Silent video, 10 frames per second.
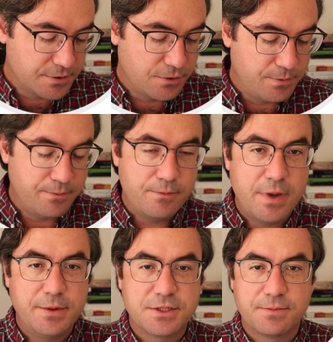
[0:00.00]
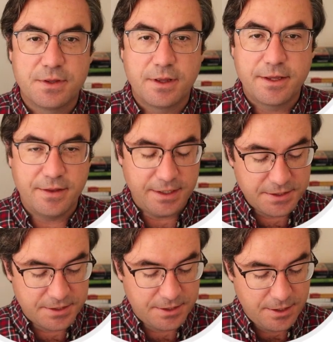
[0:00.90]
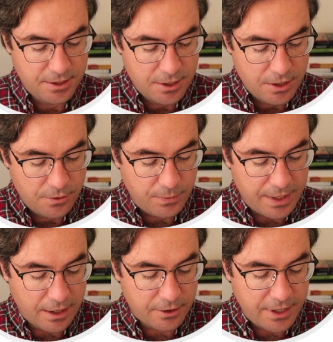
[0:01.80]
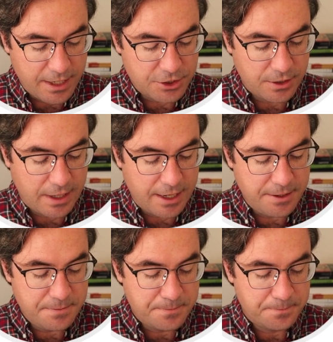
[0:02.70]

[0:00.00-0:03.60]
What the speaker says: So maybe something like this. We got our tangent line,